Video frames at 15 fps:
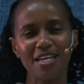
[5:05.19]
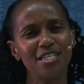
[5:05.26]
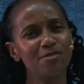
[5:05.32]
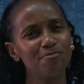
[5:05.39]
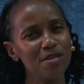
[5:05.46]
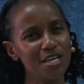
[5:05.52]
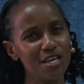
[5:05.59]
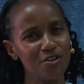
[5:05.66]

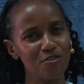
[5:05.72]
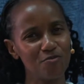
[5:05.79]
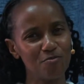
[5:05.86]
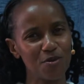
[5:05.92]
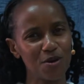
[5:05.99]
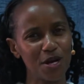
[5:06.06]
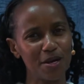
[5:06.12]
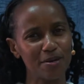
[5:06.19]
Speaking of
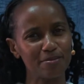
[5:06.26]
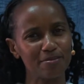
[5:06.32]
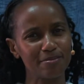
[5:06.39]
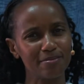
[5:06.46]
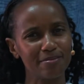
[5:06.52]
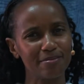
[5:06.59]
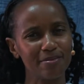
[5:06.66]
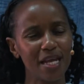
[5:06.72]
prayer,
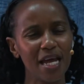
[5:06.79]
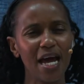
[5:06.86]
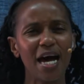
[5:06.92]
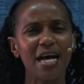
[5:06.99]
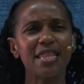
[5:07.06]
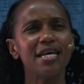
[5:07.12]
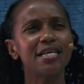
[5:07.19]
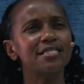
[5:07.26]

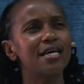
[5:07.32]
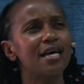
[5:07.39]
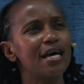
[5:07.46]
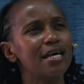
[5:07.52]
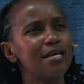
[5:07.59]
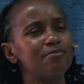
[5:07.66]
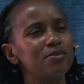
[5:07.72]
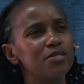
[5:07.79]
are there
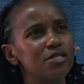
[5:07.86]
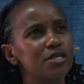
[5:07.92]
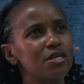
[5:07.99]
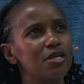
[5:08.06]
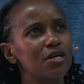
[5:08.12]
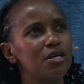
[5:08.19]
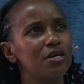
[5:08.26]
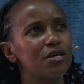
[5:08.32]
times
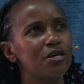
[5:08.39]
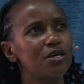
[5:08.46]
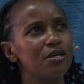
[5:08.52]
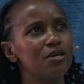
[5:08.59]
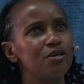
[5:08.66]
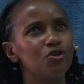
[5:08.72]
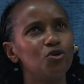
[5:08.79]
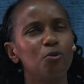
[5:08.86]

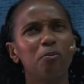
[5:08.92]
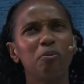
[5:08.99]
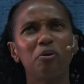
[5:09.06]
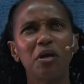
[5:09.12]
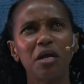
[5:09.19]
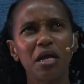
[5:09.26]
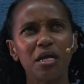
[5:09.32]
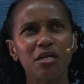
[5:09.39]
you
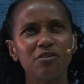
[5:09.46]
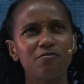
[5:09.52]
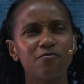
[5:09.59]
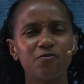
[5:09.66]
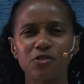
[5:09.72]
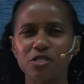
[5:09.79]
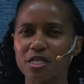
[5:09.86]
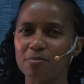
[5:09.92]
pray
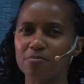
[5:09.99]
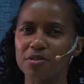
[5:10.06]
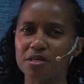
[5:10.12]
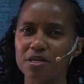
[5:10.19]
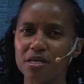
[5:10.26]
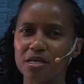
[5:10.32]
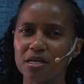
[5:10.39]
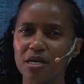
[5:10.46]
for
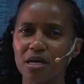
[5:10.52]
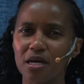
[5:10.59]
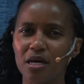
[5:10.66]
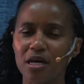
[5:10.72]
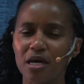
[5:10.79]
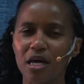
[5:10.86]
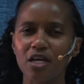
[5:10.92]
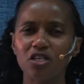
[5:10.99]
something
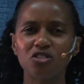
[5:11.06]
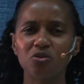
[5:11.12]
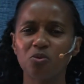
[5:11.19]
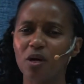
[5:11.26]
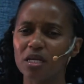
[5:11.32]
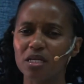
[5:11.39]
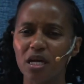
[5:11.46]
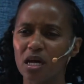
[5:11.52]
and you
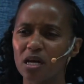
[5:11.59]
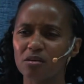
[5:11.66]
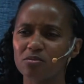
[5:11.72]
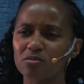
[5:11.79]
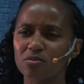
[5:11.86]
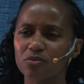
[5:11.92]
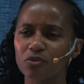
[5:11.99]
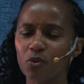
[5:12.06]
wonder,
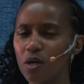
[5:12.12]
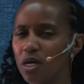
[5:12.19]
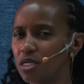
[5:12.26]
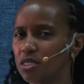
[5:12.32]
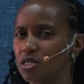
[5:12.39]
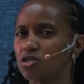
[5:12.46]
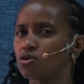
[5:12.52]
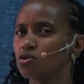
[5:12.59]
why
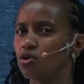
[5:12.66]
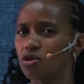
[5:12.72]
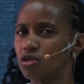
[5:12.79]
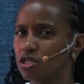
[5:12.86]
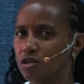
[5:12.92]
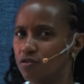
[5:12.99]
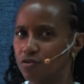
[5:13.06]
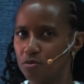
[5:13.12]
isn't
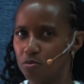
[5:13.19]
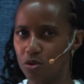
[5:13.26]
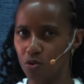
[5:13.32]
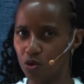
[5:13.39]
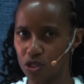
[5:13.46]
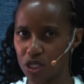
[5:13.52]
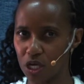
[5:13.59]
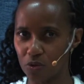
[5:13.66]
God giving me
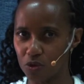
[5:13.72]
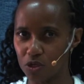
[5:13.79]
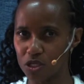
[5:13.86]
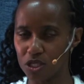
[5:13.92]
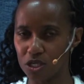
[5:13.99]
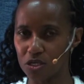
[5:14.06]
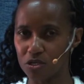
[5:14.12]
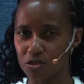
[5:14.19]
what I
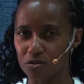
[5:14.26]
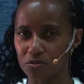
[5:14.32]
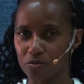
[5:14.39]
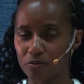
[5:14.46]
wanted?